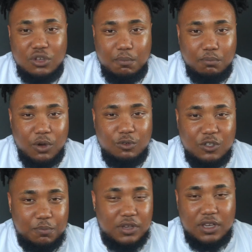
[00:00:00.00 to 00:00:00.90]
the
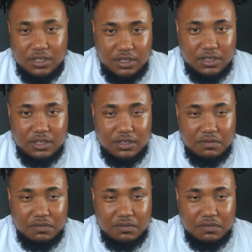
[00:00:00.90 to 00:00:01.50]
most peace